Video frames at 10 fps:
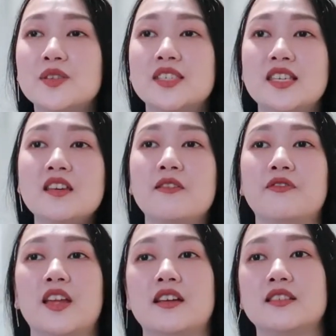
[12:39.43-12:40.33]
to see
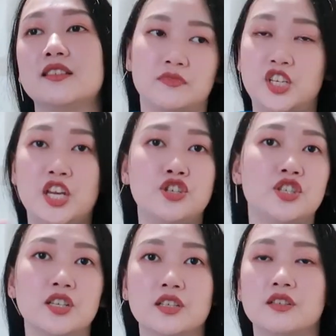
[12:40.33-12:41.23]
if there's
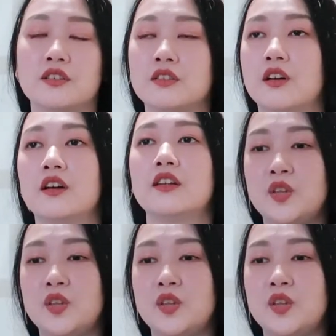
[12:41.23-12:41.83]
changes or not.